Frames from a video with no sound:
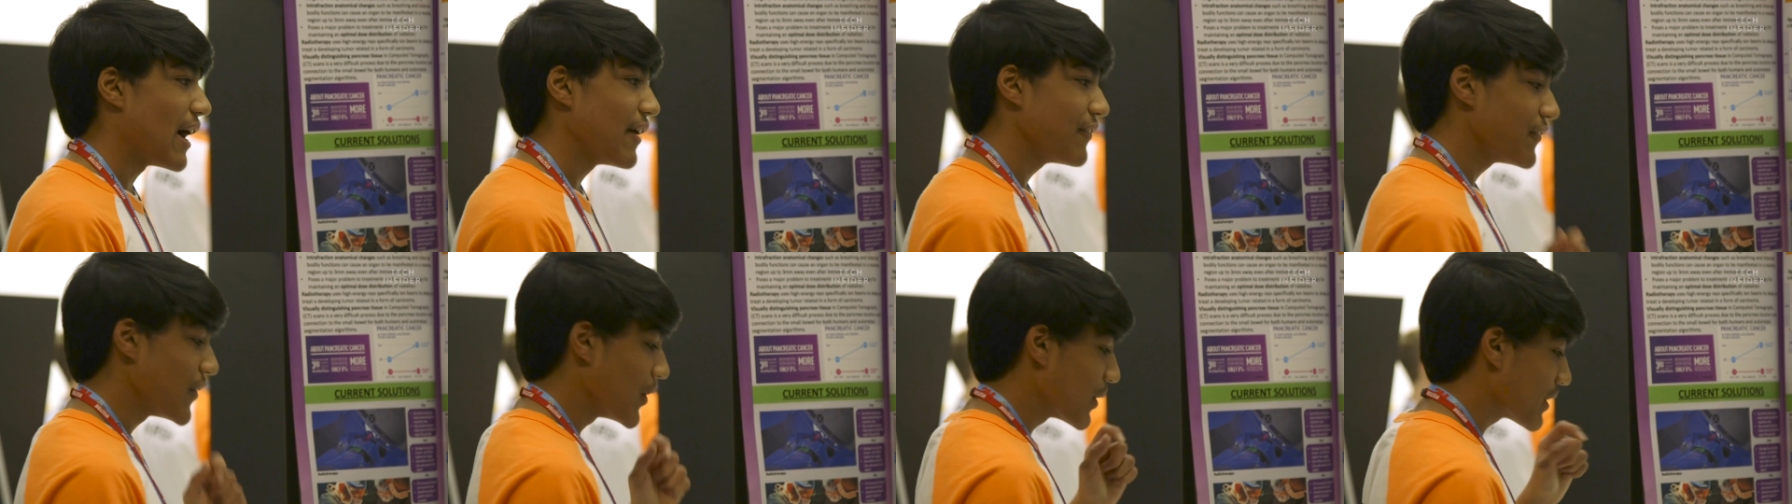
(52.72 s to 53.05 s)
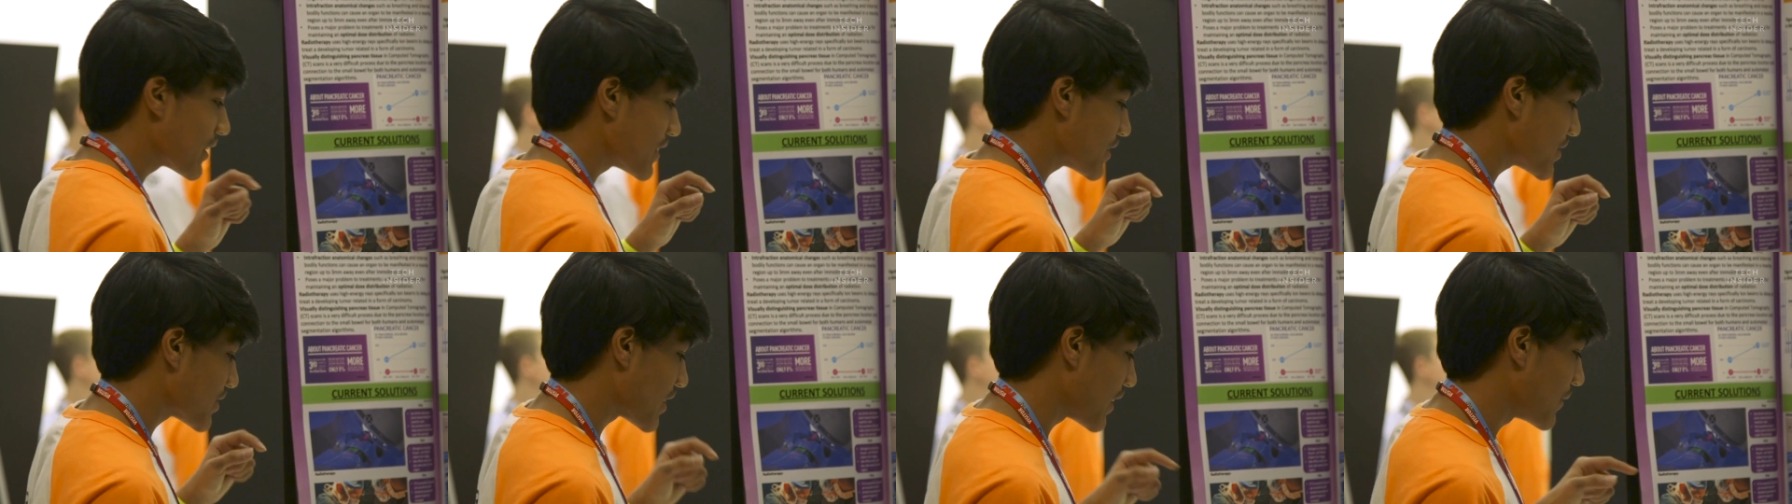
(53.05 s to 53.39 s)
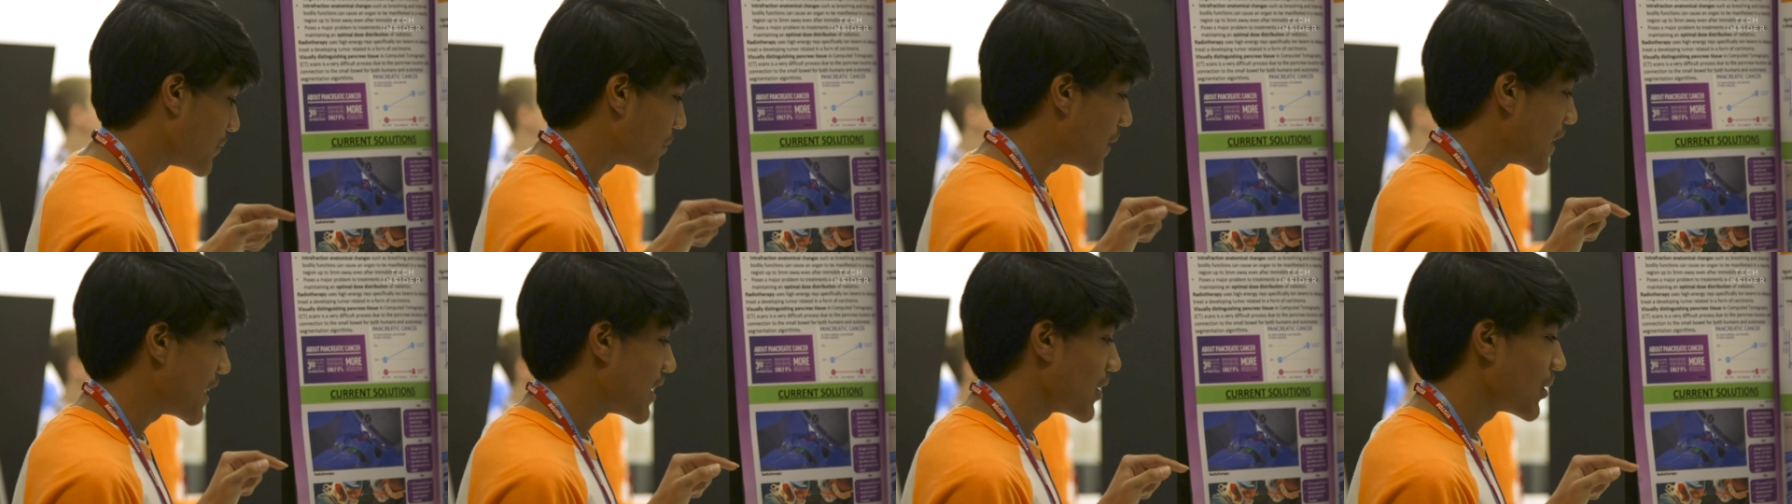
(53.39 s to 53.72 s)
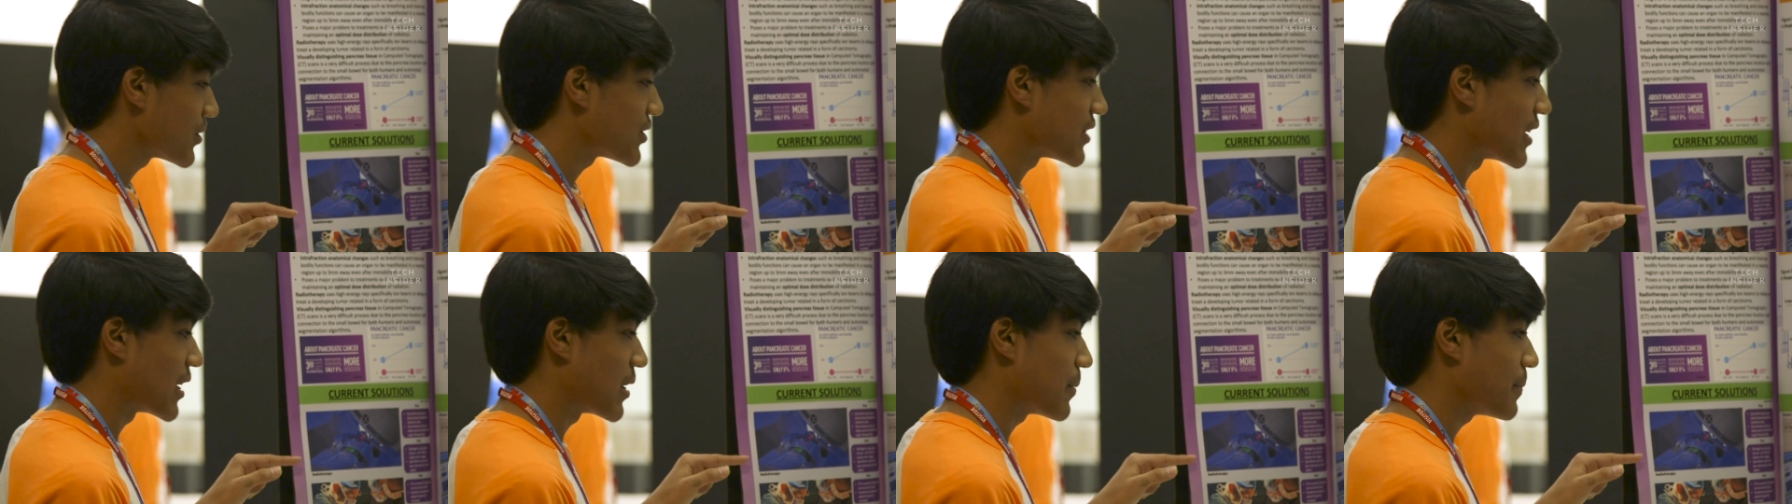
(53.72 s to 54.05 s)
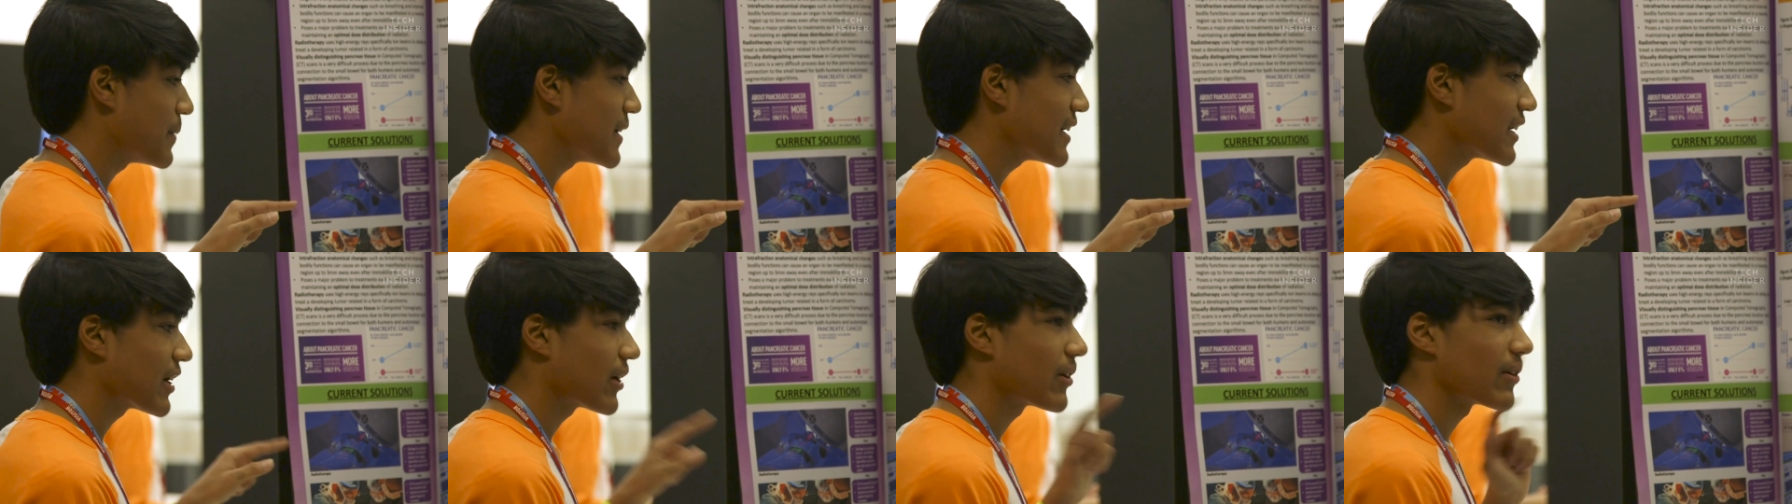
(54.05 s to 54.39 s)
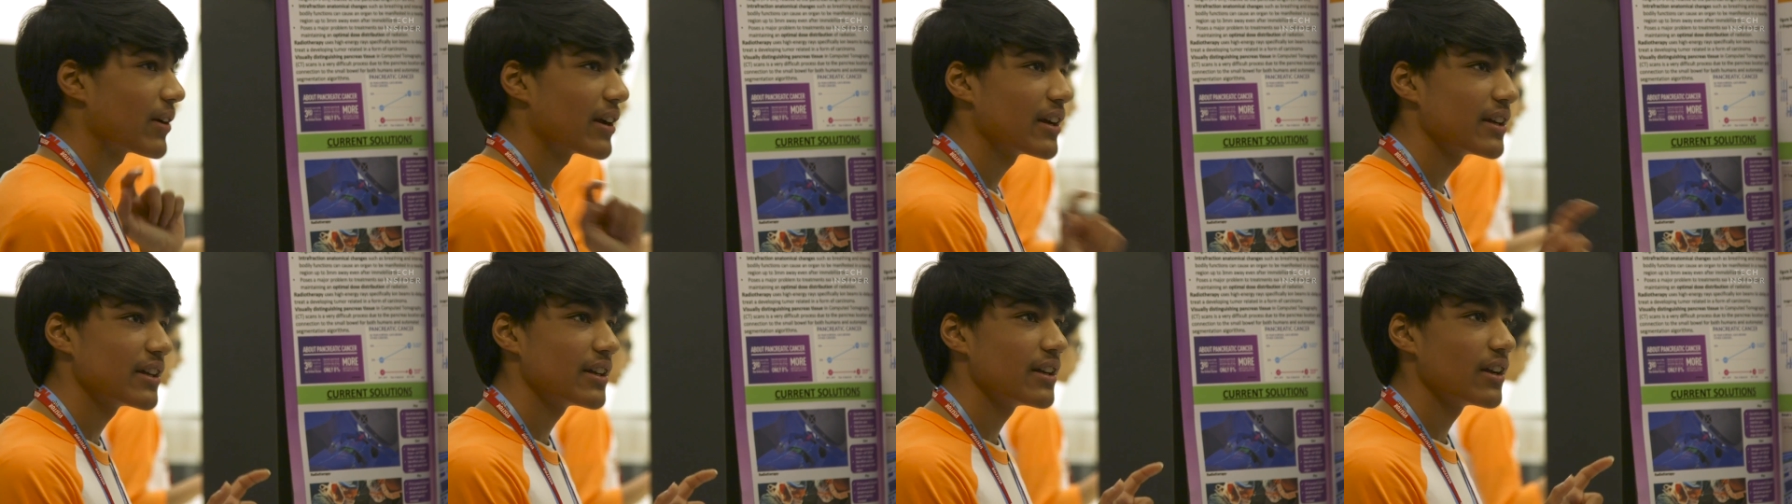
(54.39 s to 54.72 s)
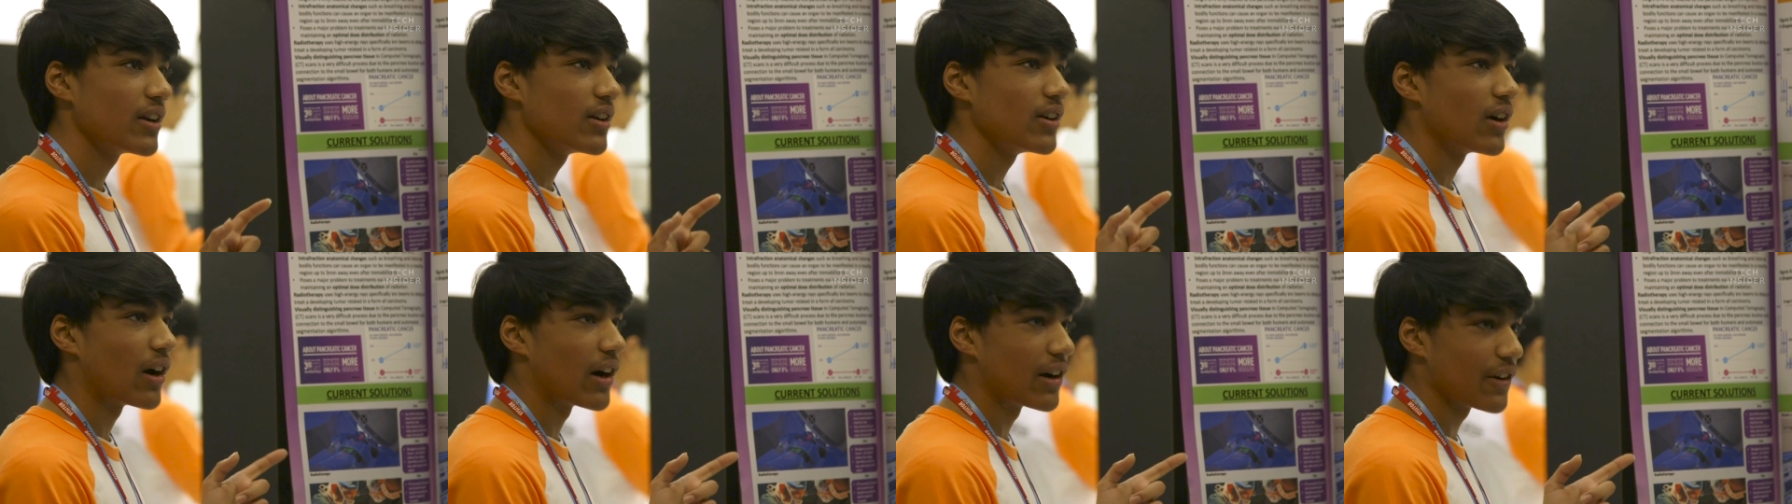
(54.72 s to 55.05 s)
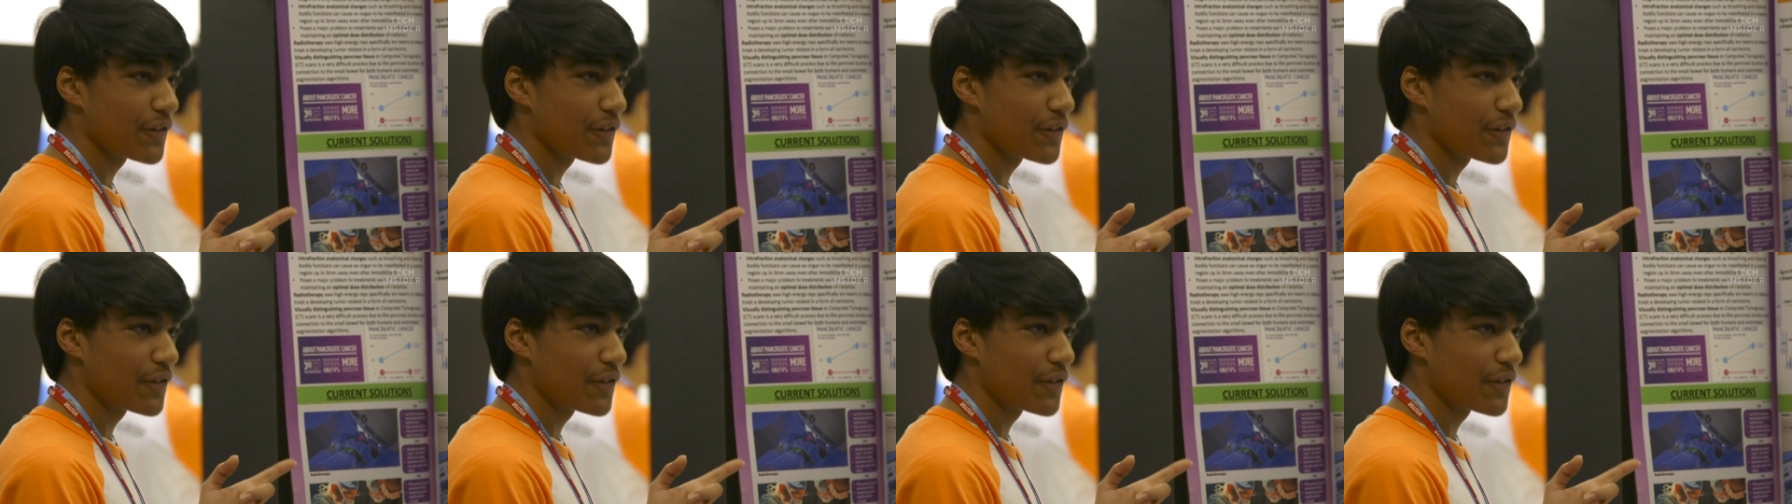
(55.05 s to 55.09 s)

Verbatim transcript: doctors try to use radiotherapy